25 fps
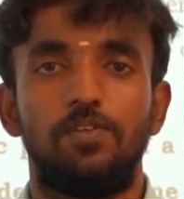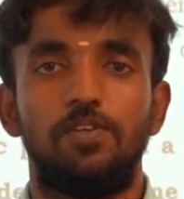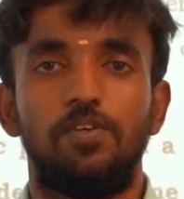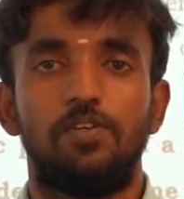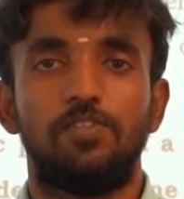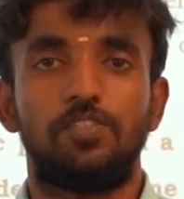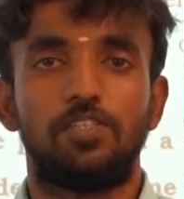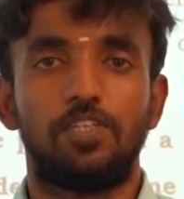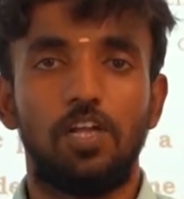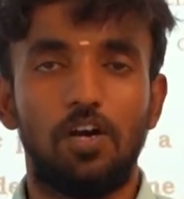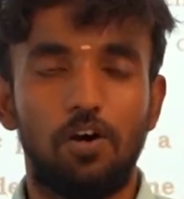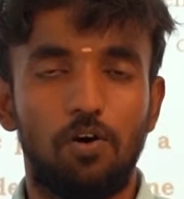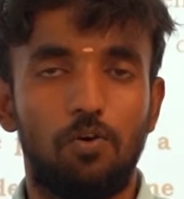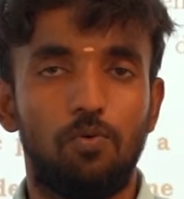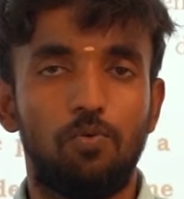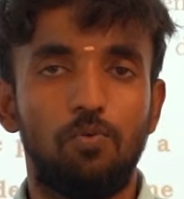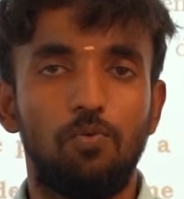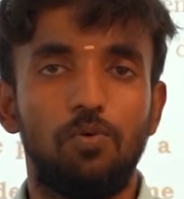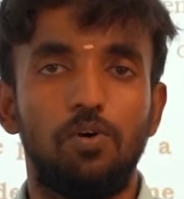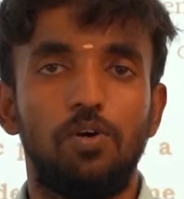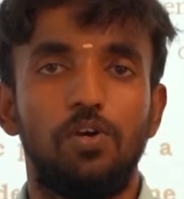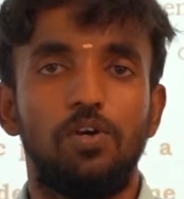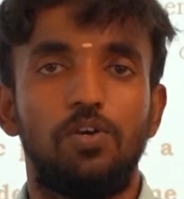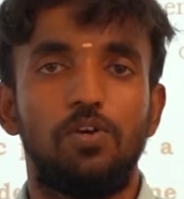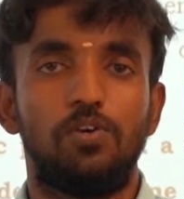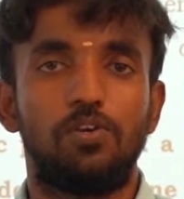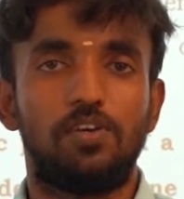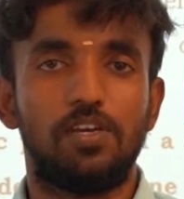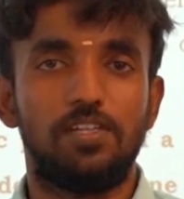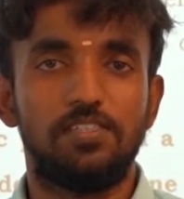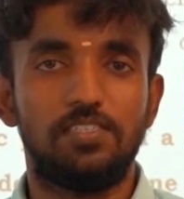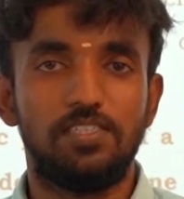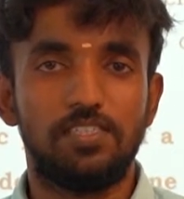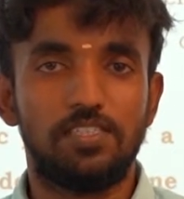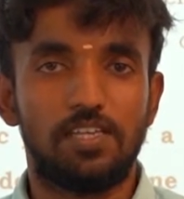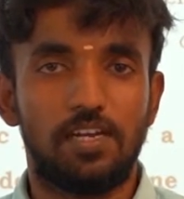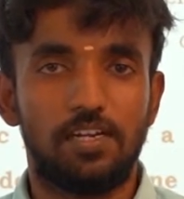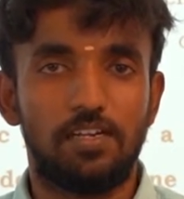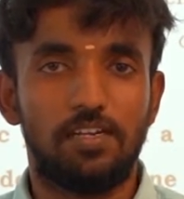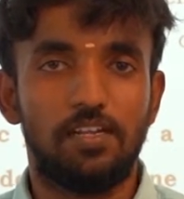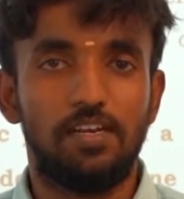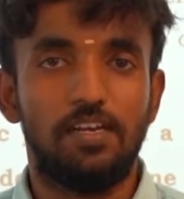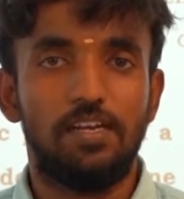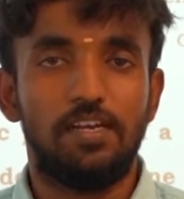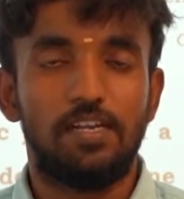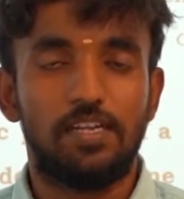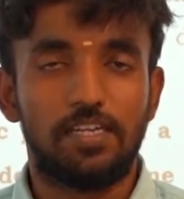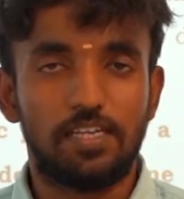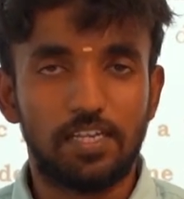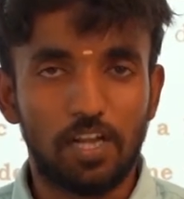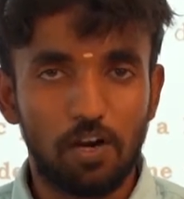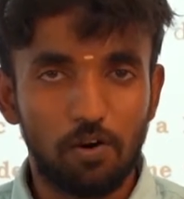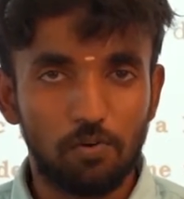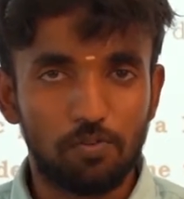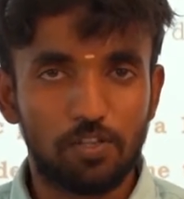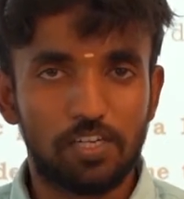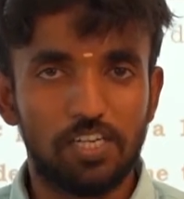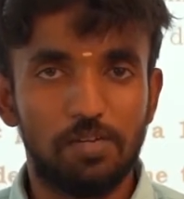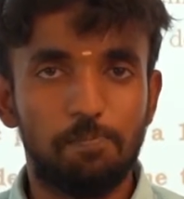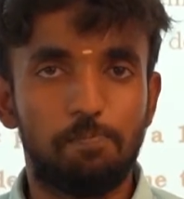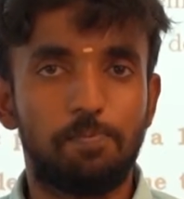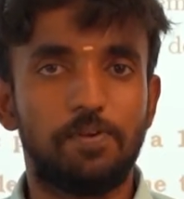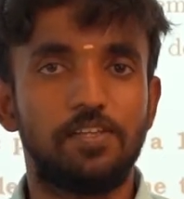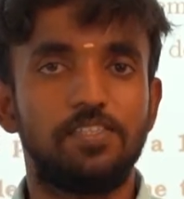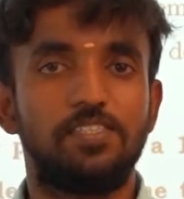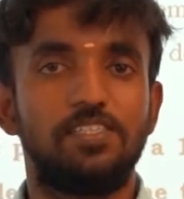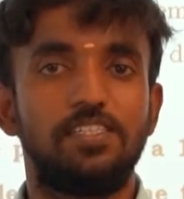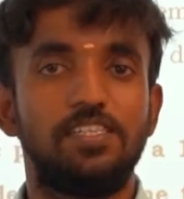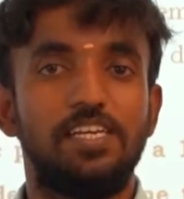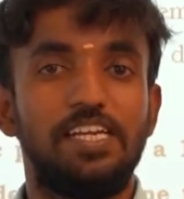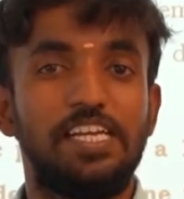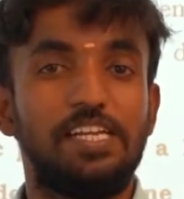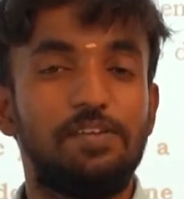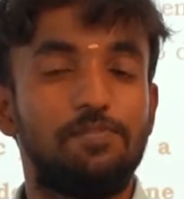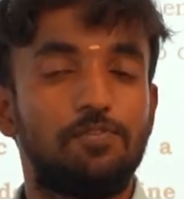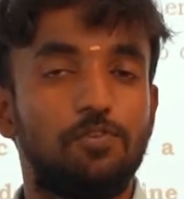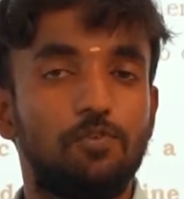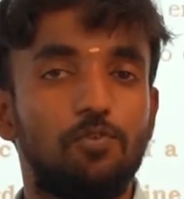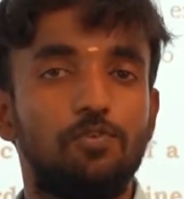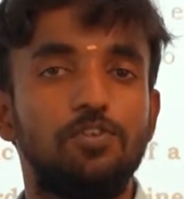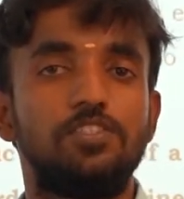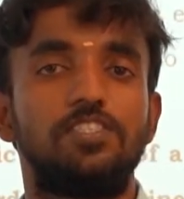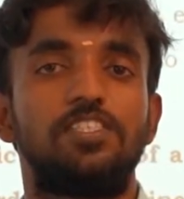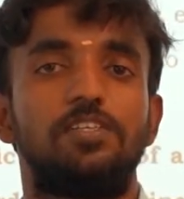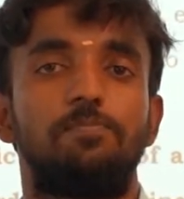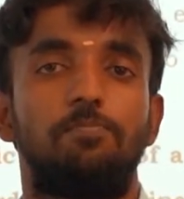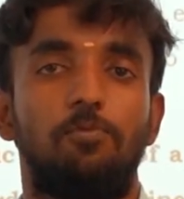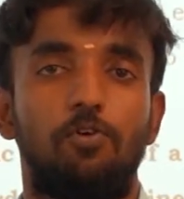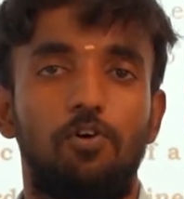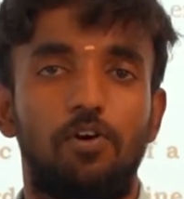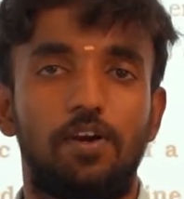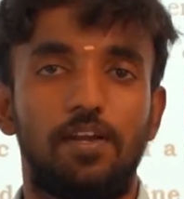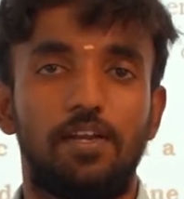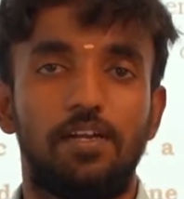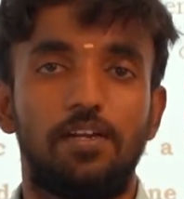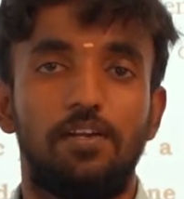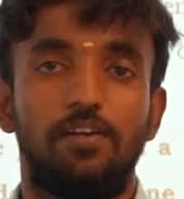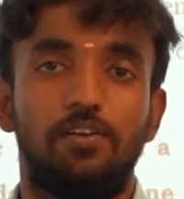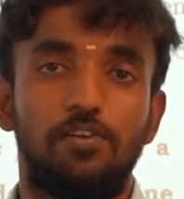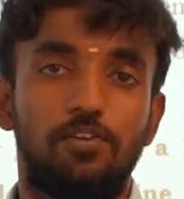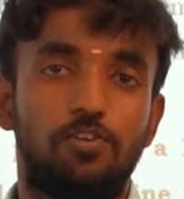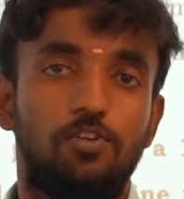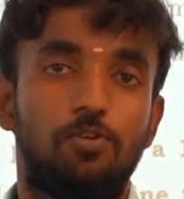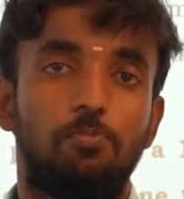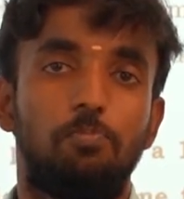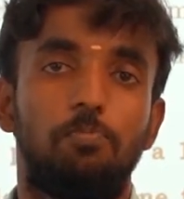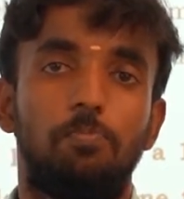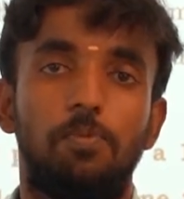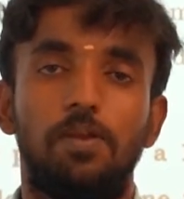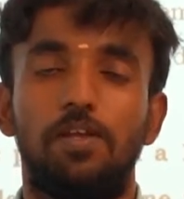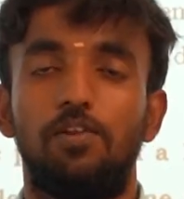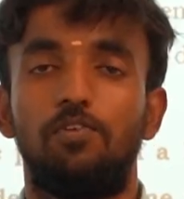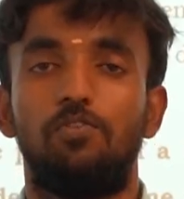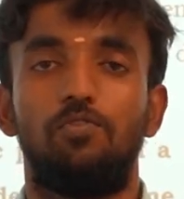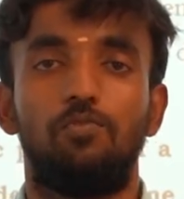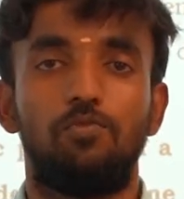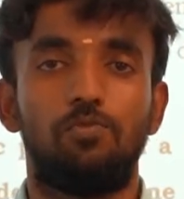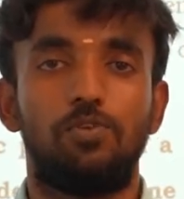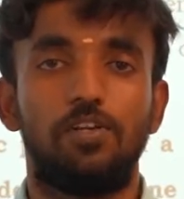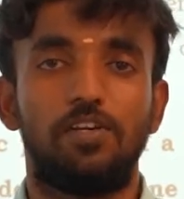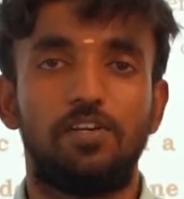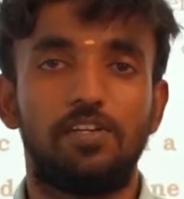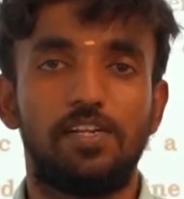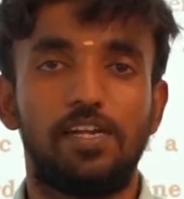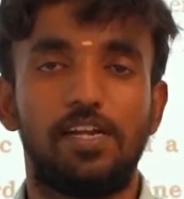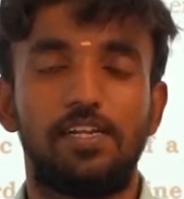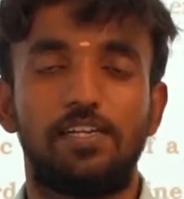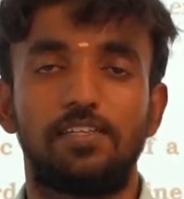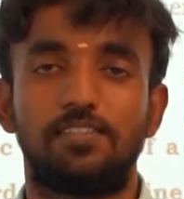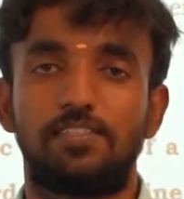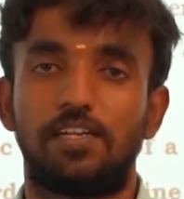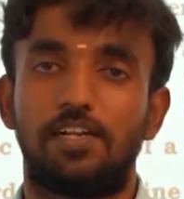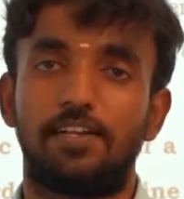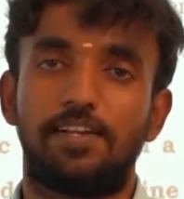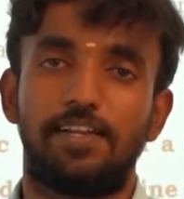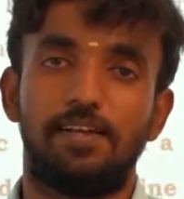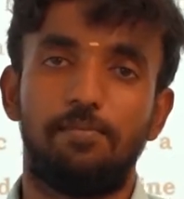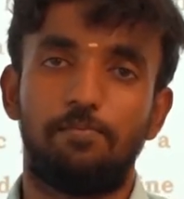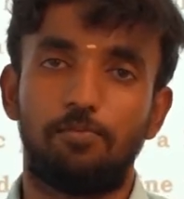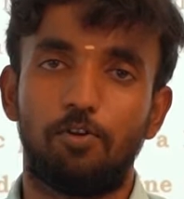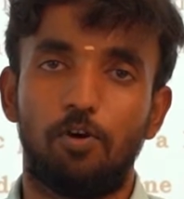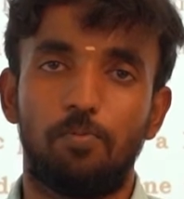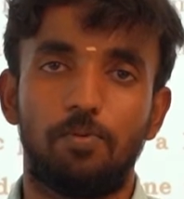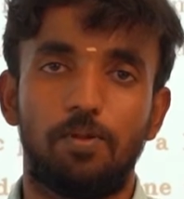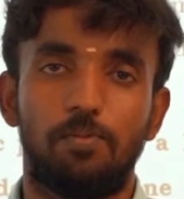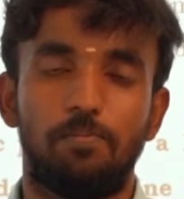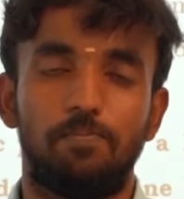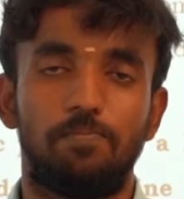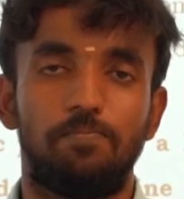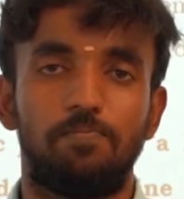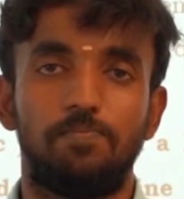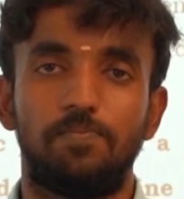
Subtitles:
So now you can see that now the depression influenced the boy to create a stuttering problem.